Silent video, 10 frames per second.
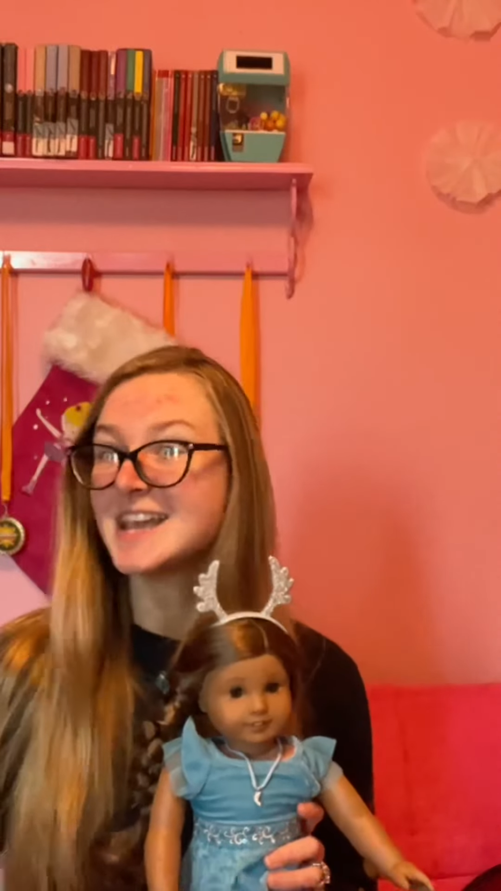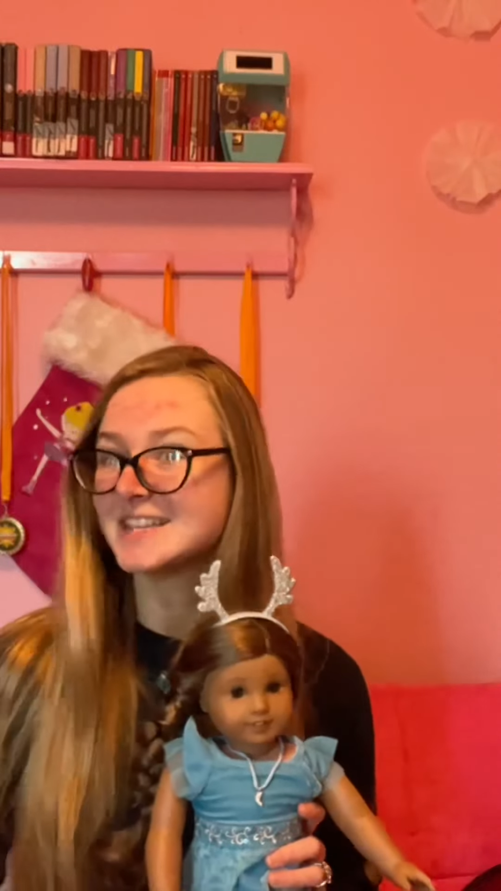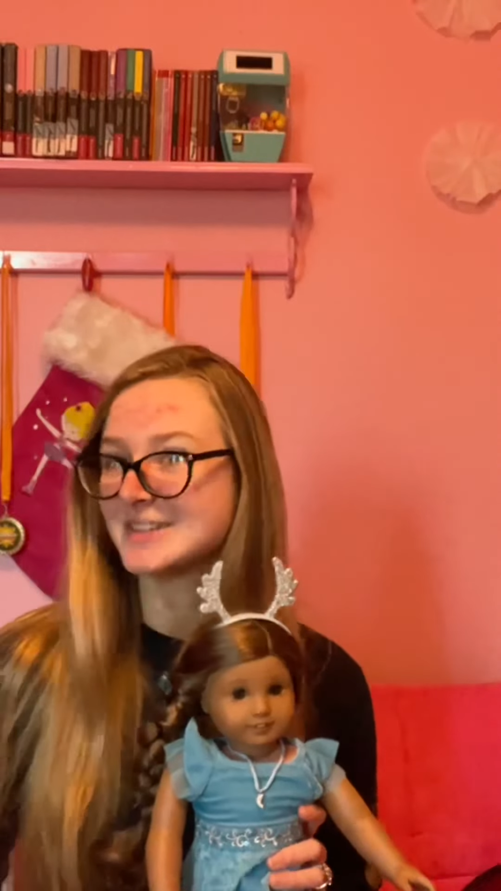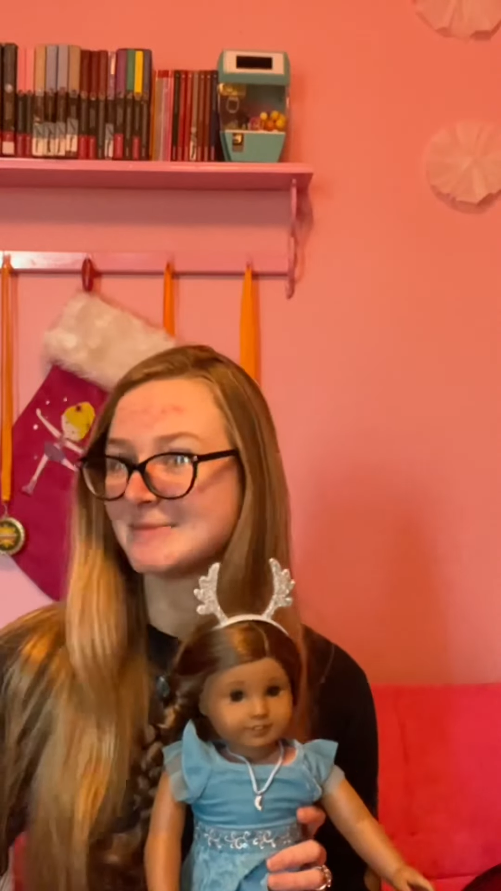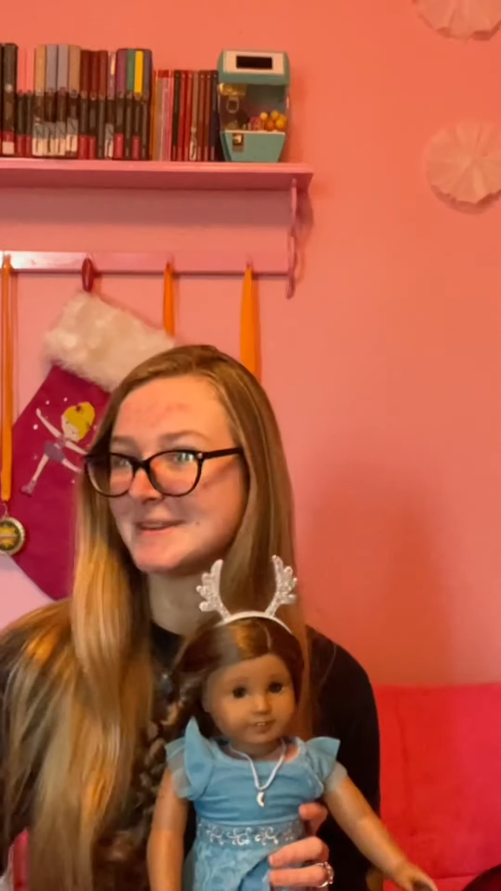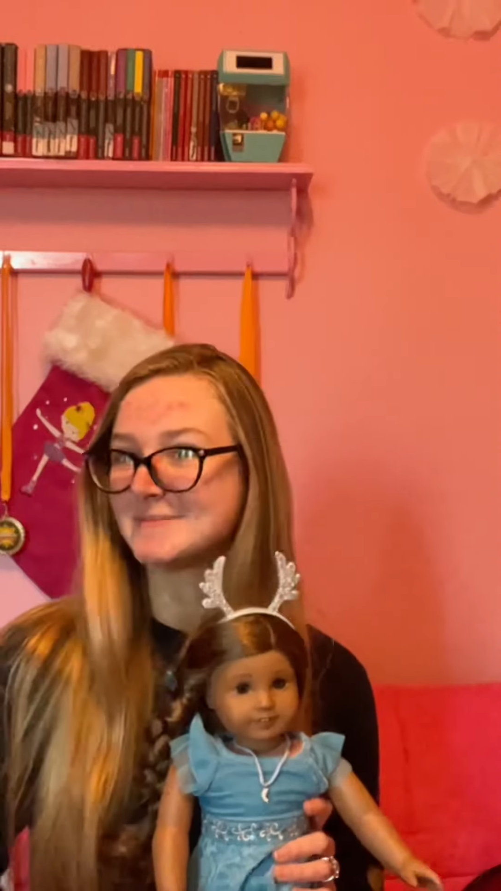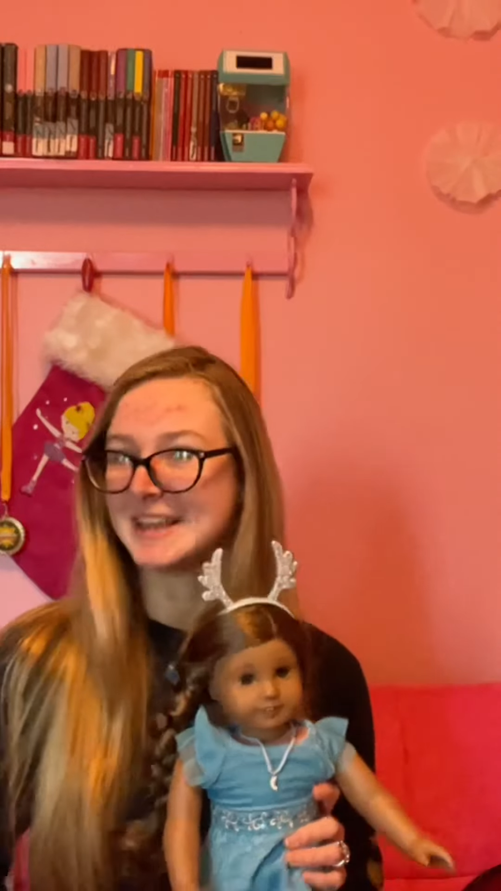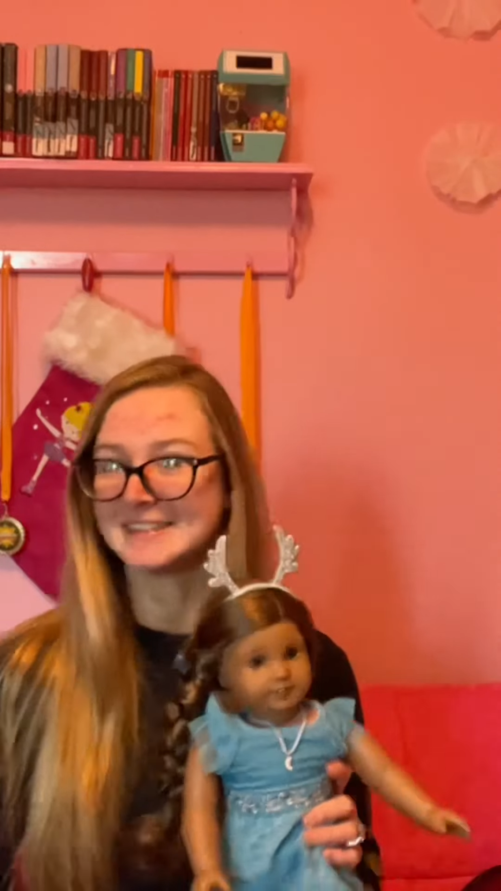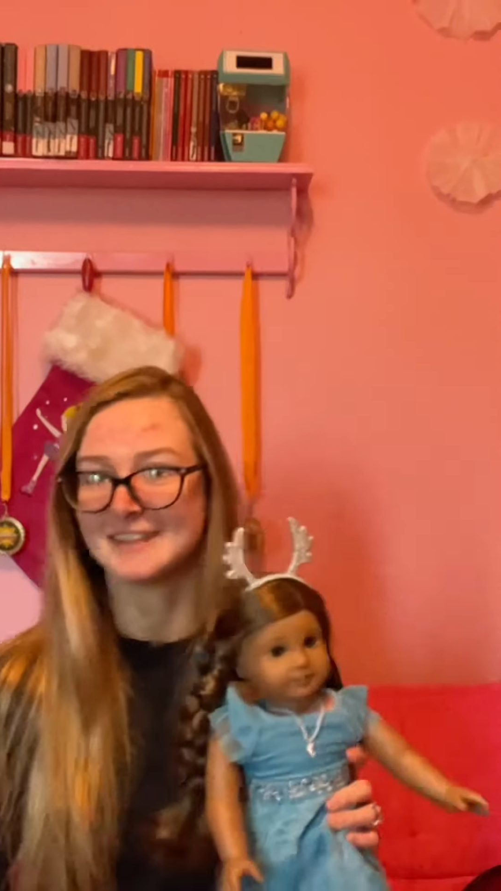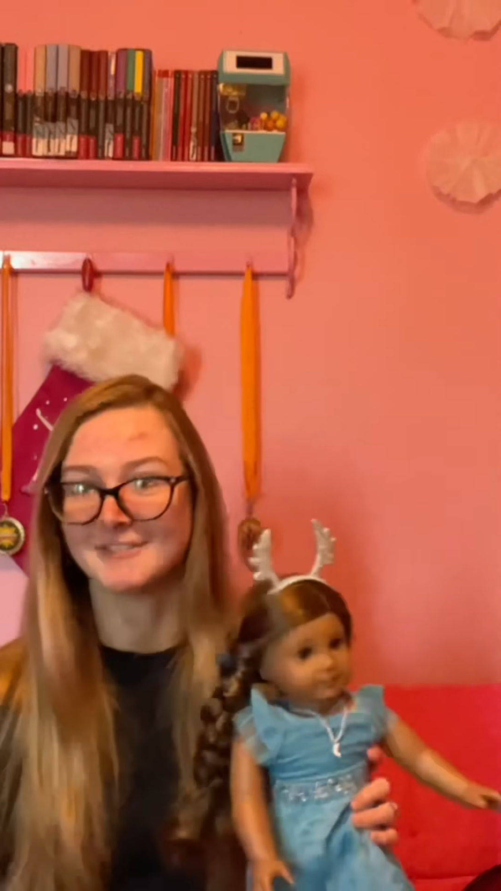to open up
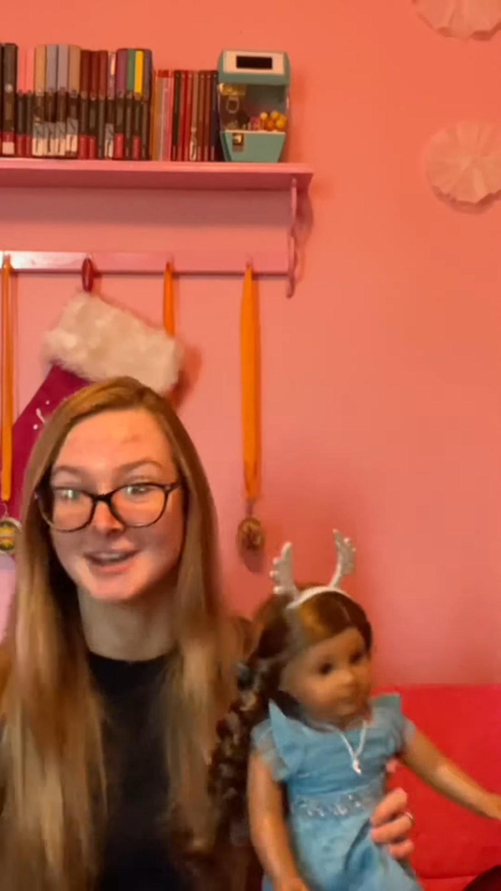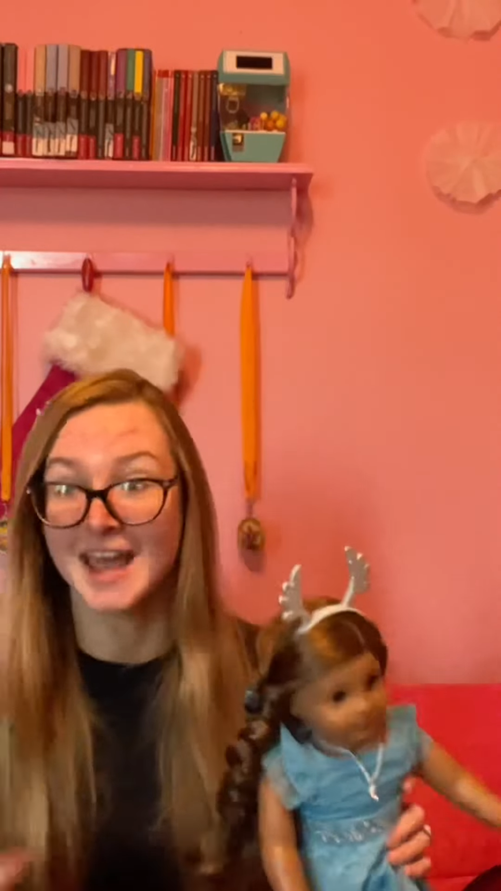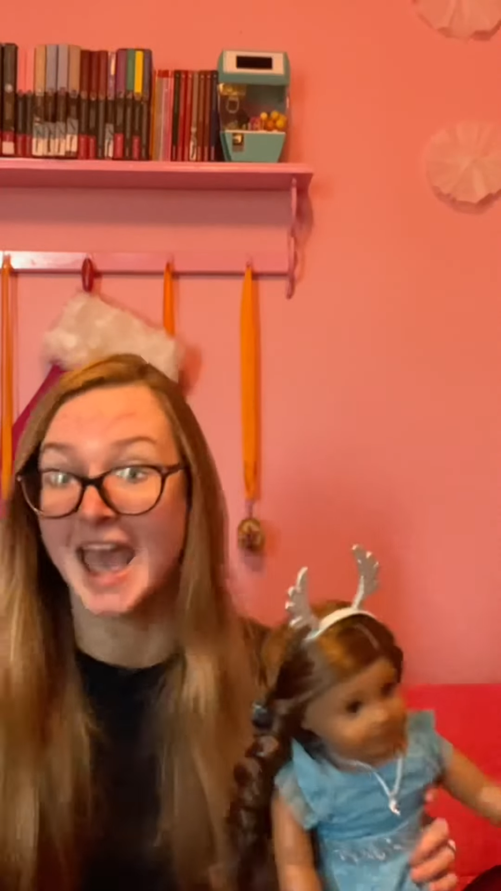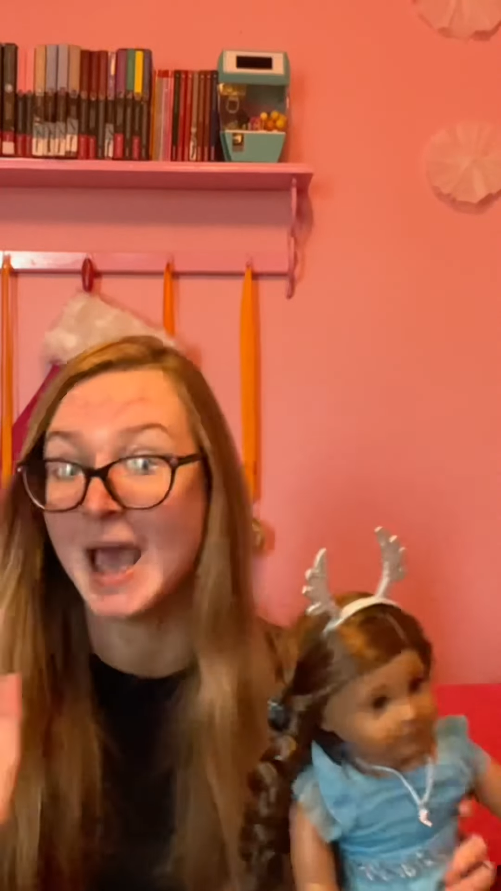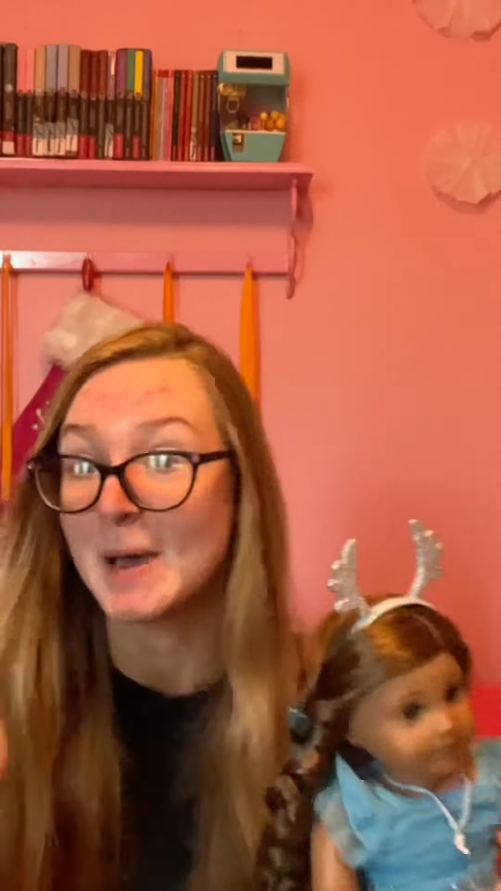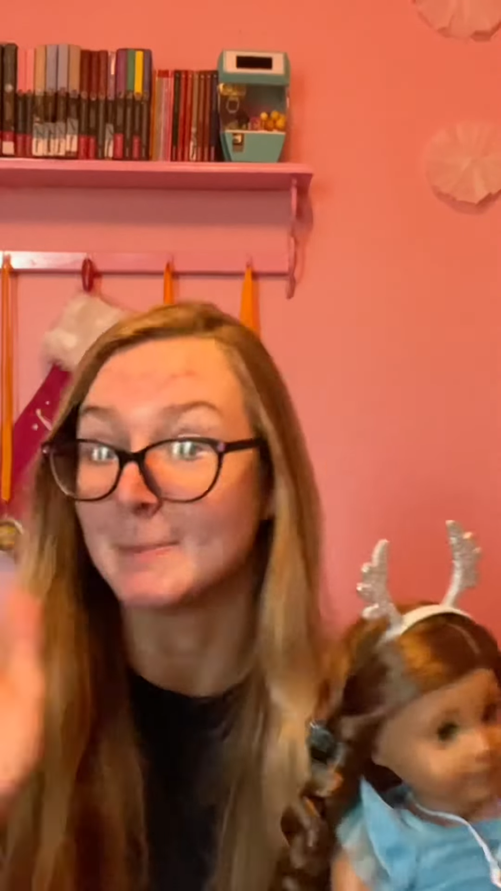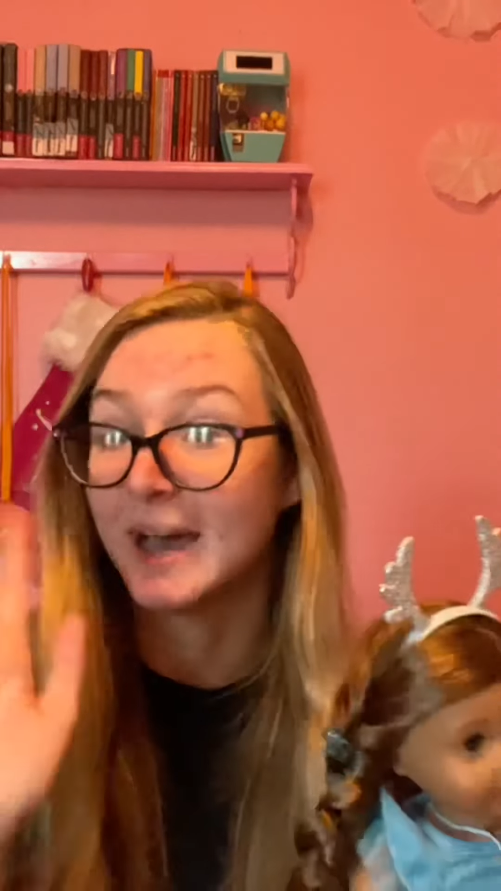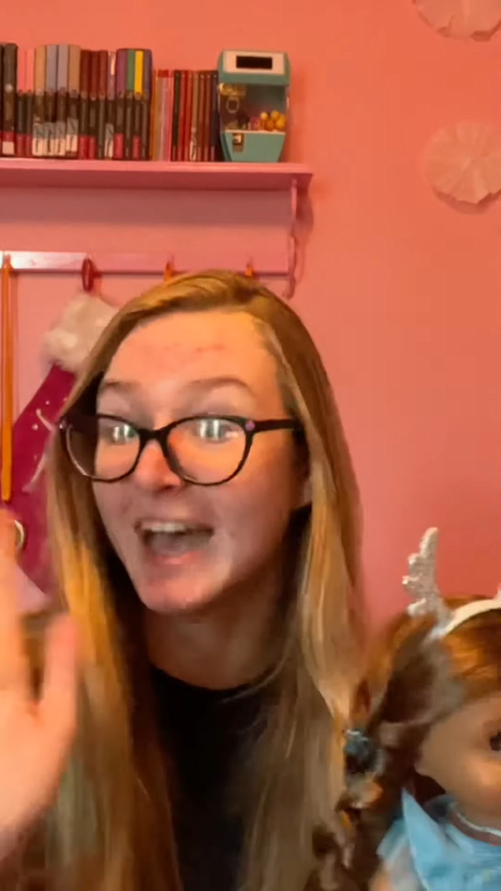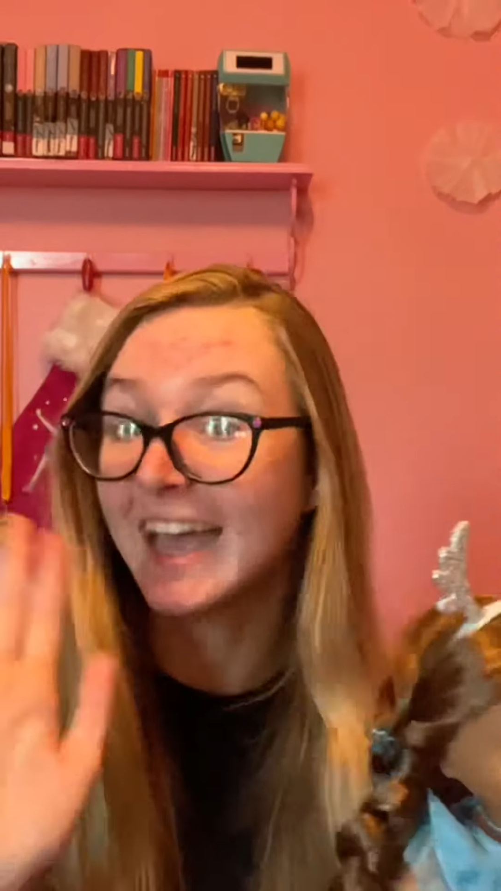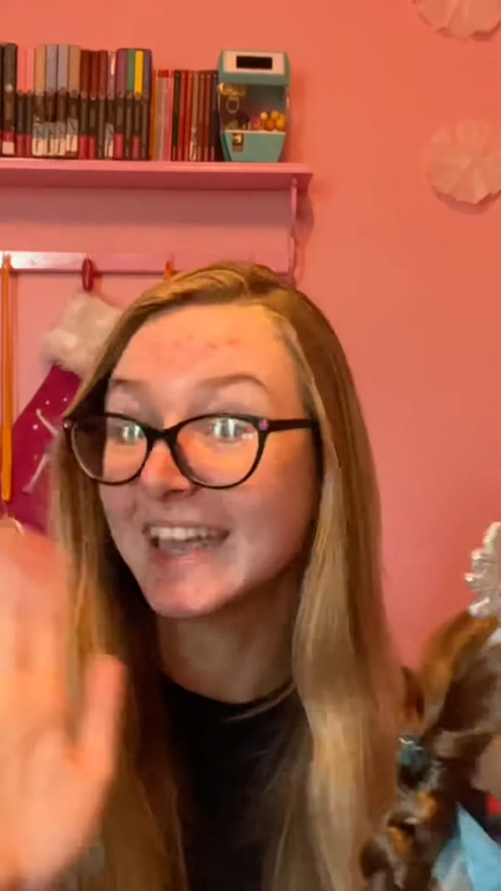day 7.
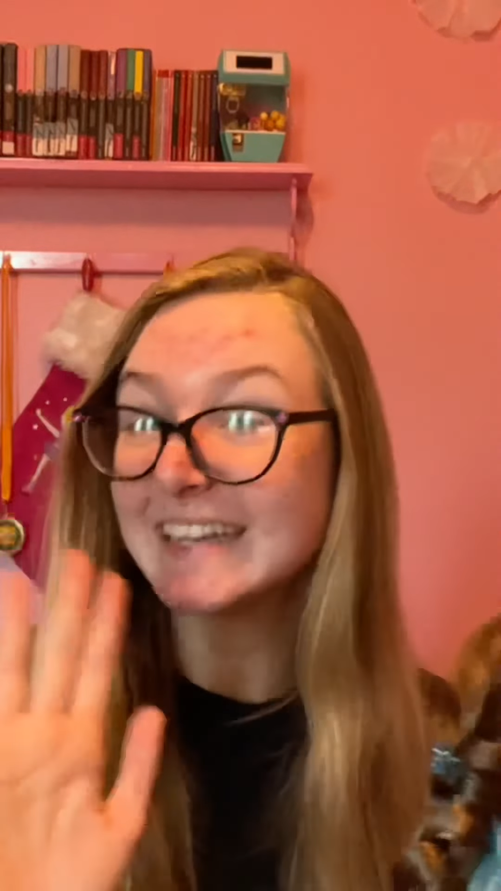Bye.